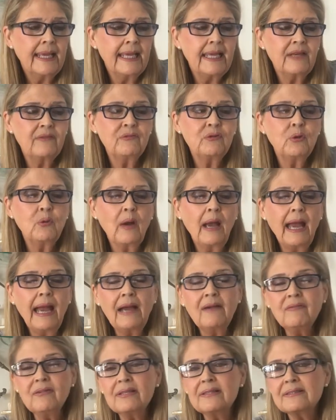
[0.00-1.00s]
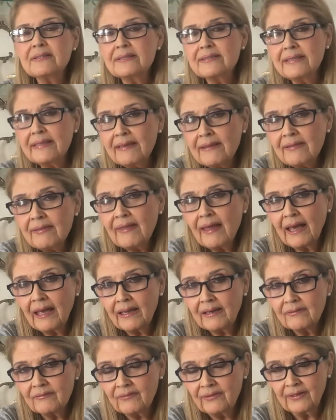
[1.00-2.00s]
If you haven't seen
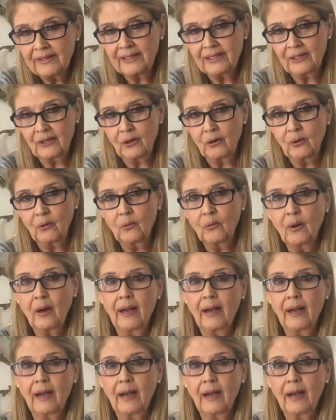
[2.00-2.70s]
that video,